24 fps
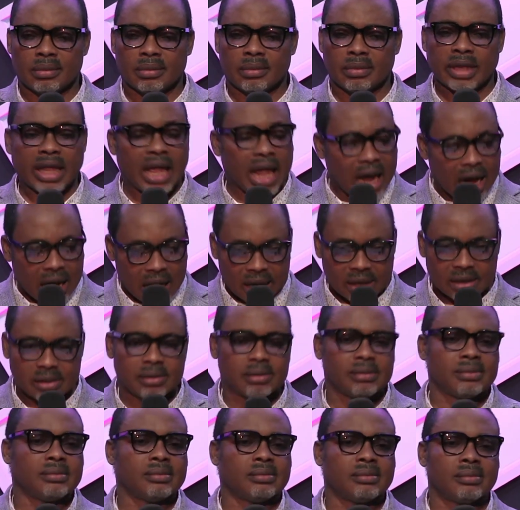They are.
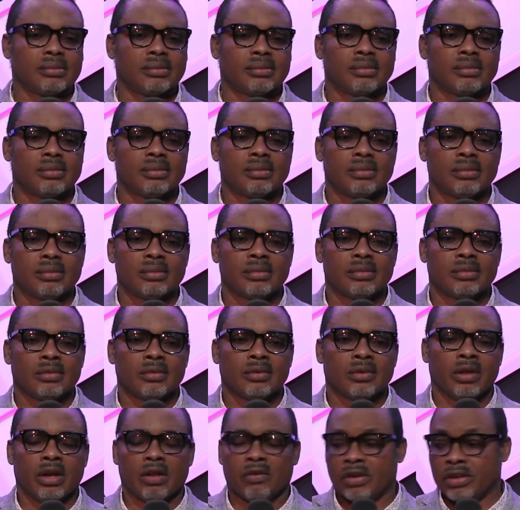
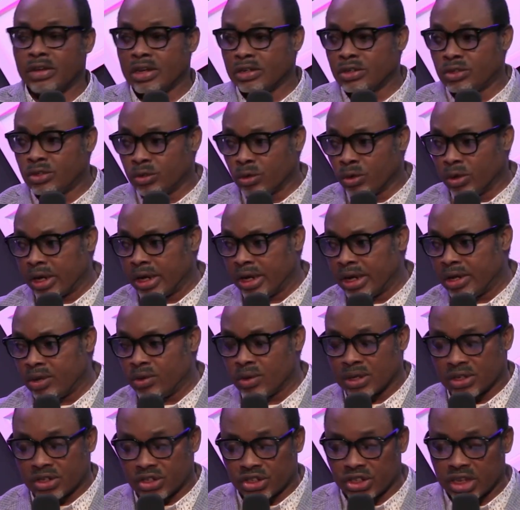Whatever you're doing, you're
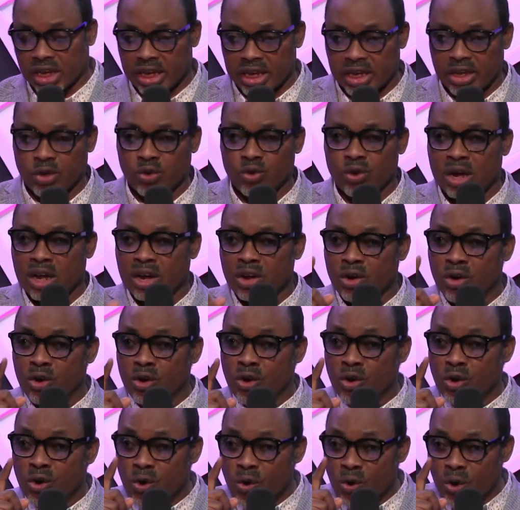saying, you are
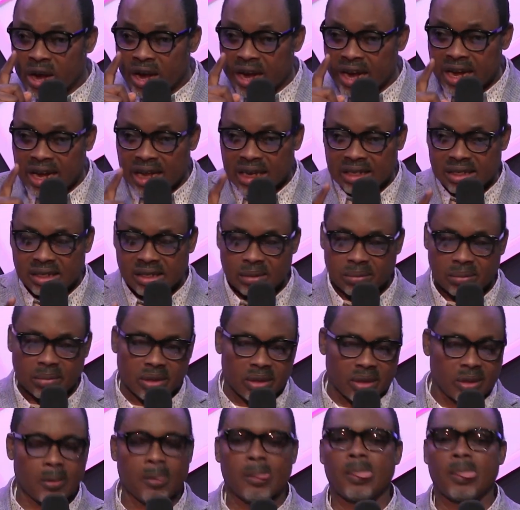looking at something.